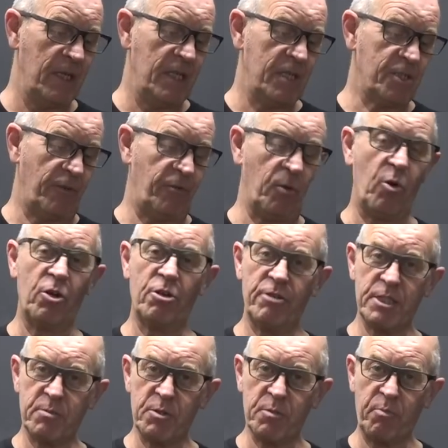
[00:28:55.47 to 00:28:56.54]
So if you want
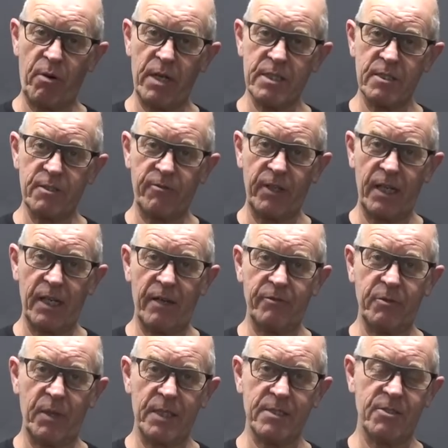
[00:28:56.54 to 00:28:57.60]
Christmas presents for your loved
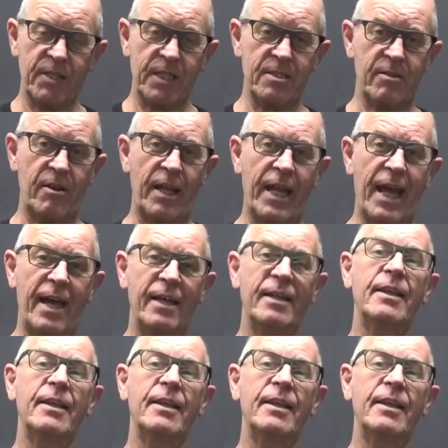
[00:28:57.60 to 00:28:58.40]
ones, things like that,